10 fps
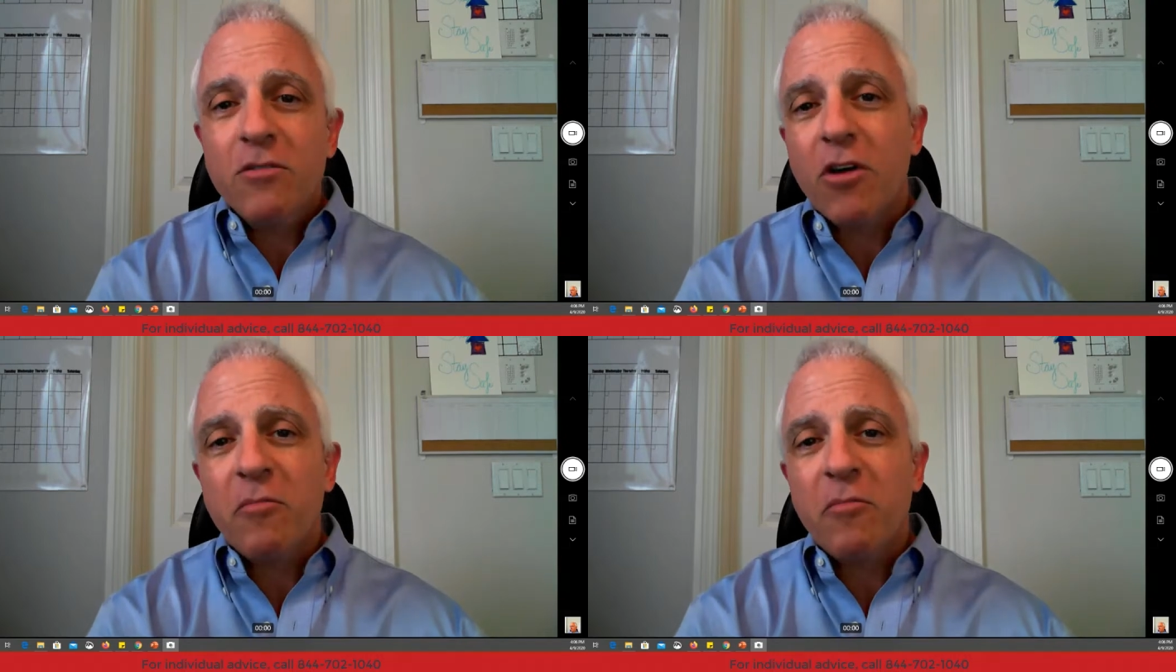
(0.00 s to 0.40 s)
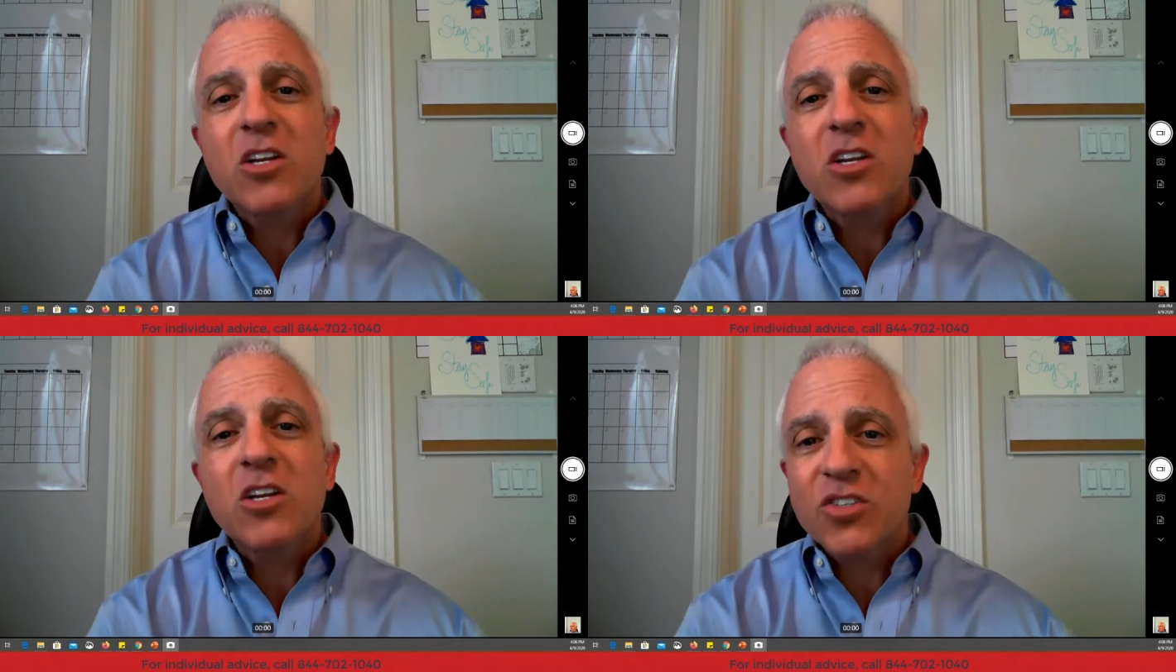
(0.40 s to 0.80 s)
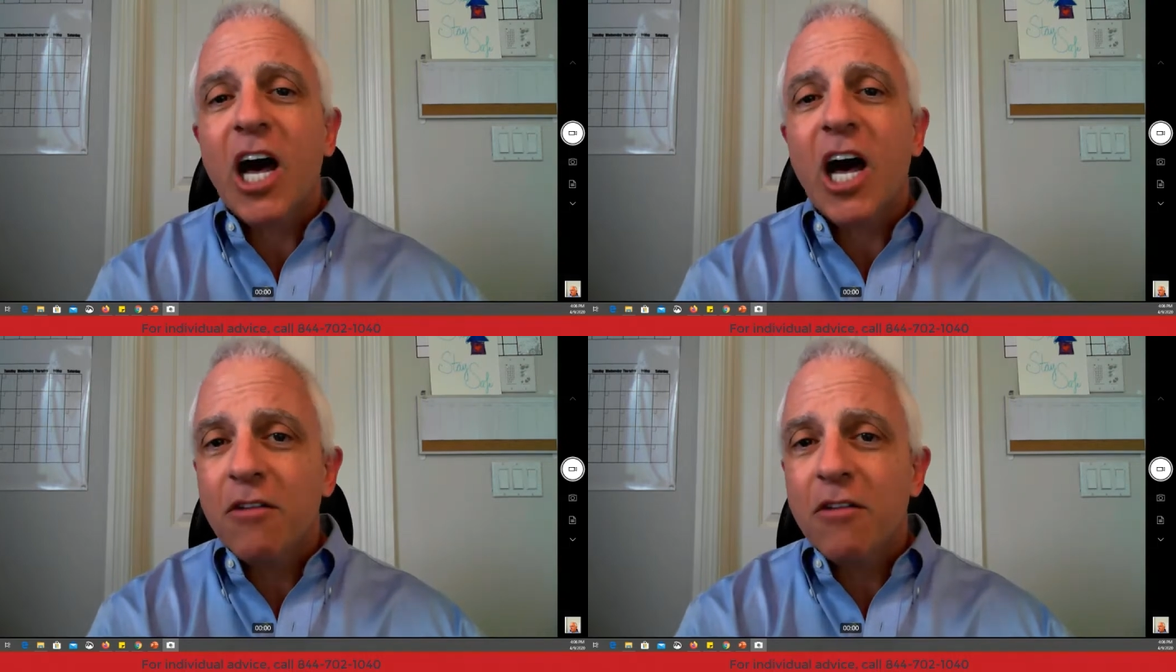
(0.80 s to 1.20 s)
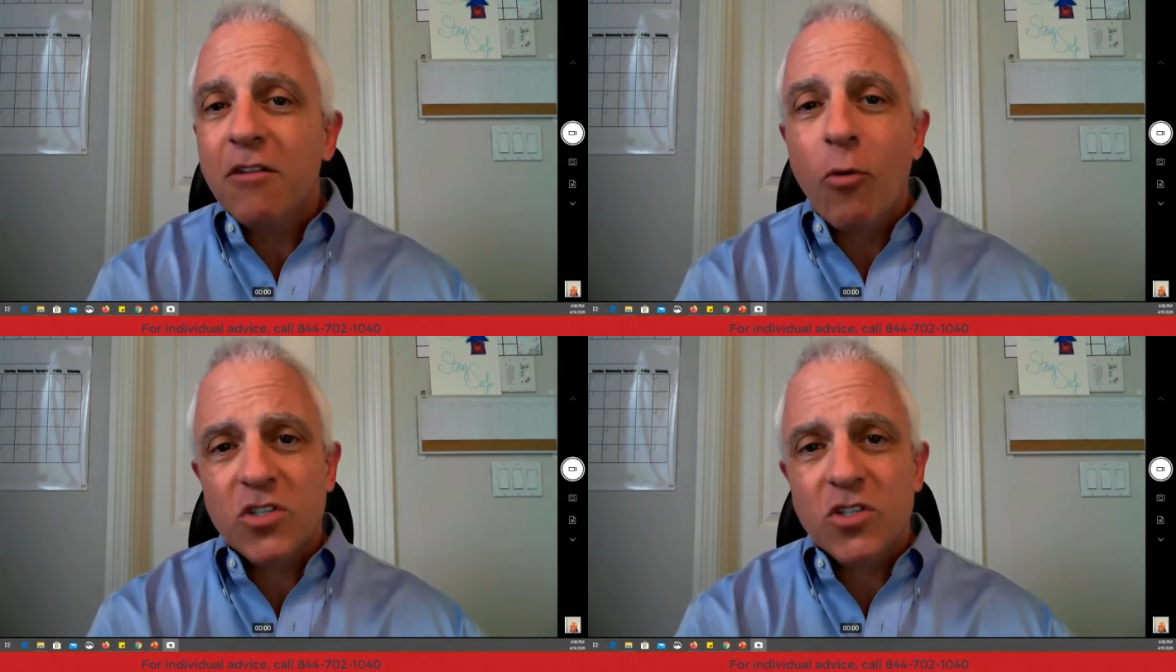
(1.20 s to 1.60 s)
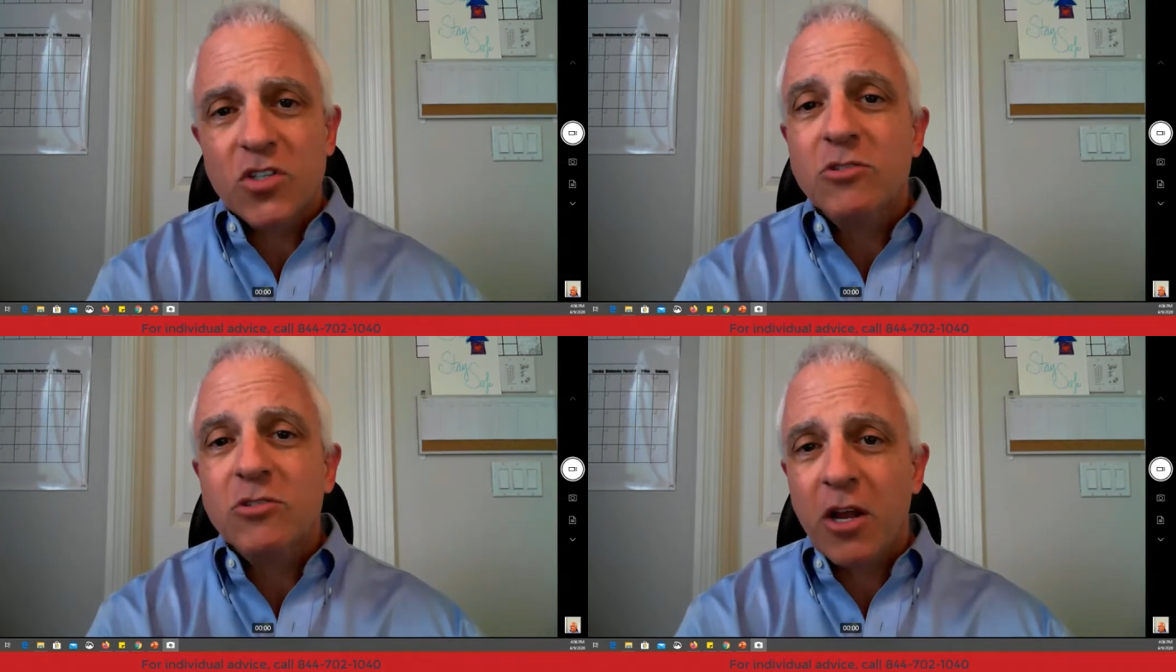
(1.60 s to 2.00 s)
federal government does not
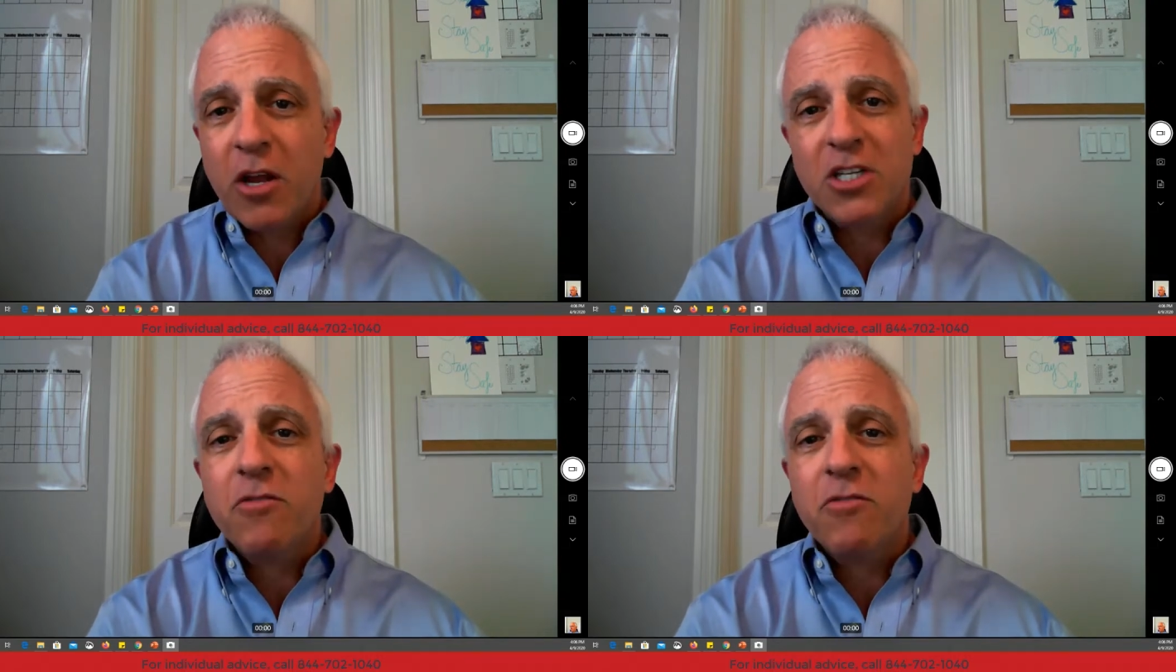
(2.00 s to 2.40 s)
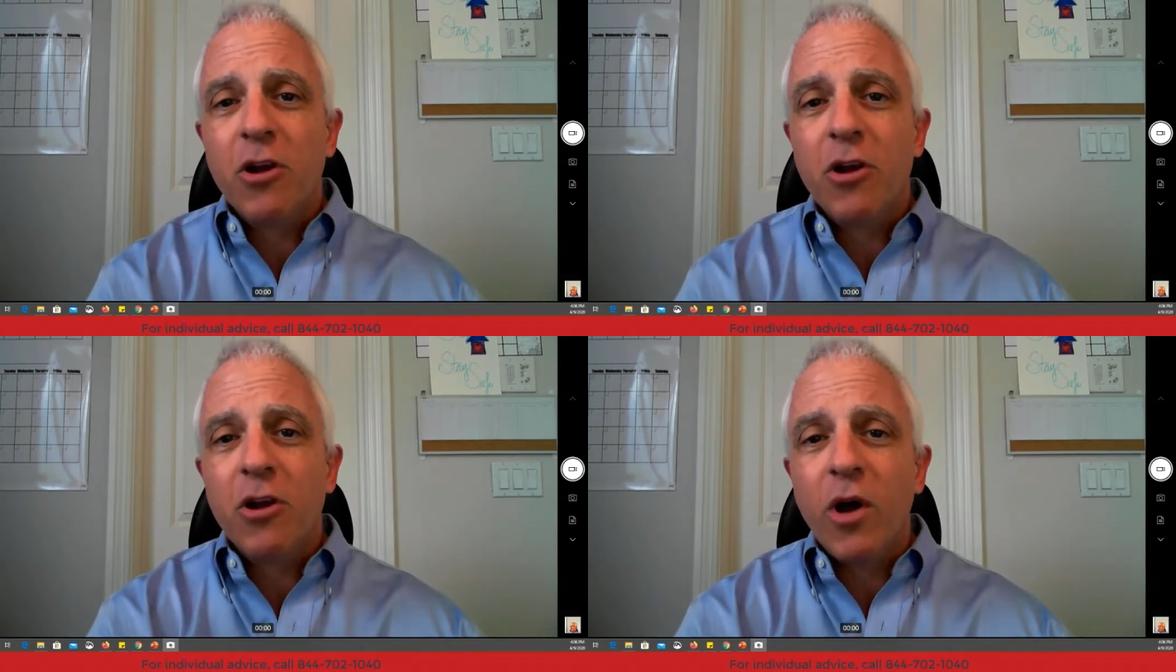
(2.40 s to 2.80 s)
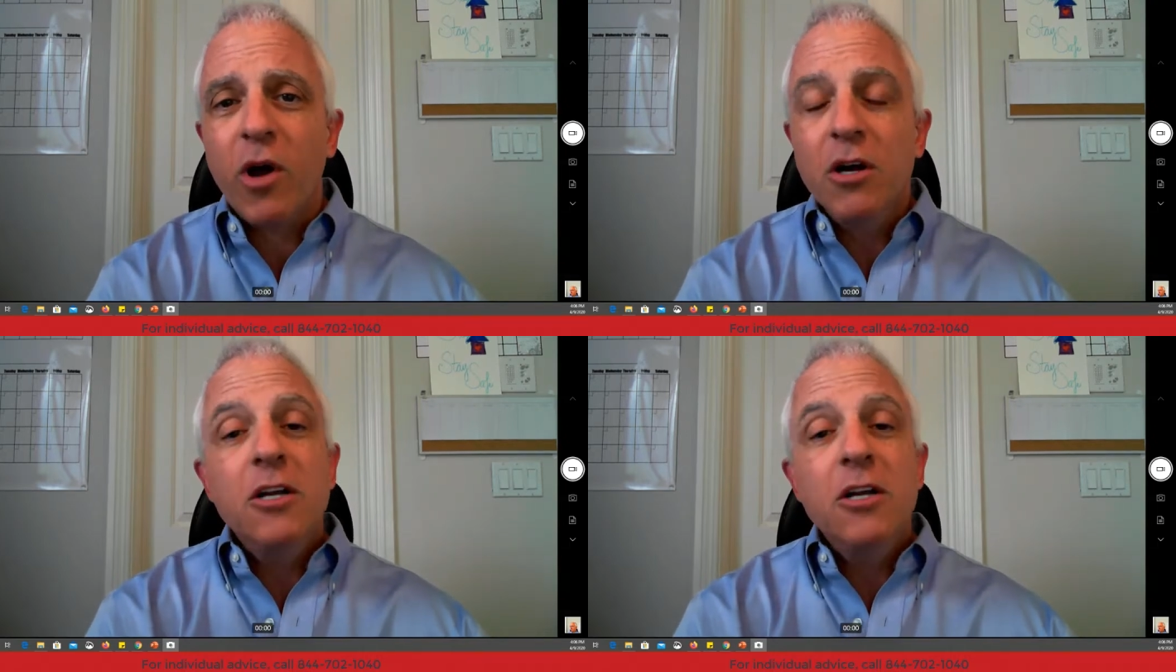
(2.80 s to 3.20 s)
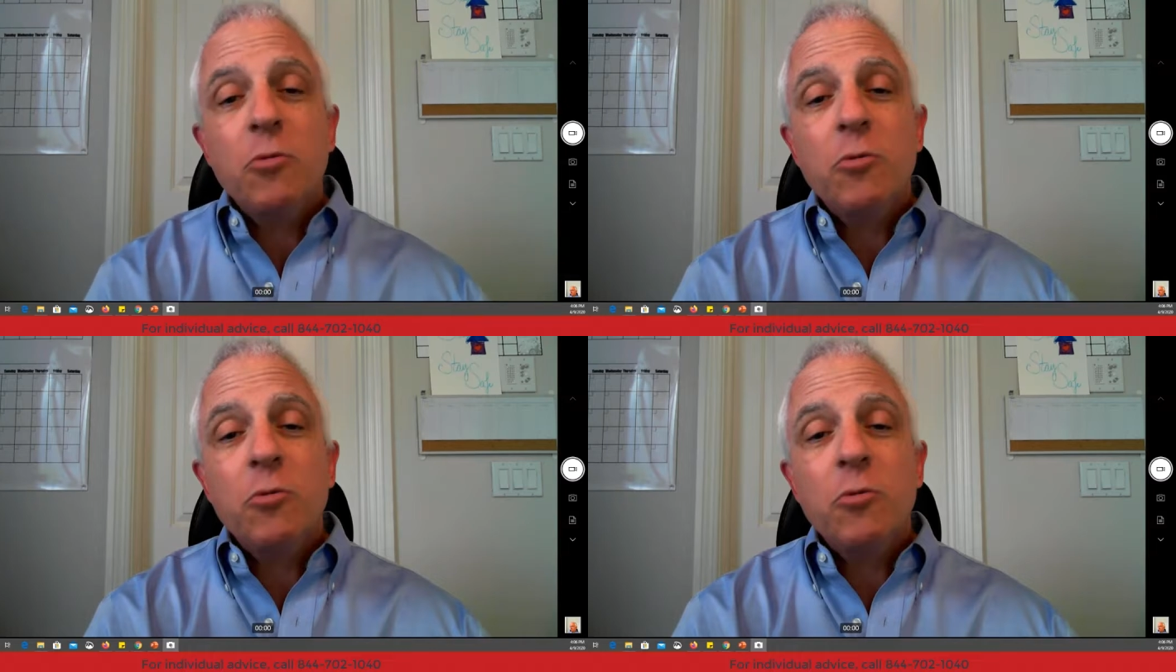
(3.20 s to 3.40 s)
enforce those penalties very well.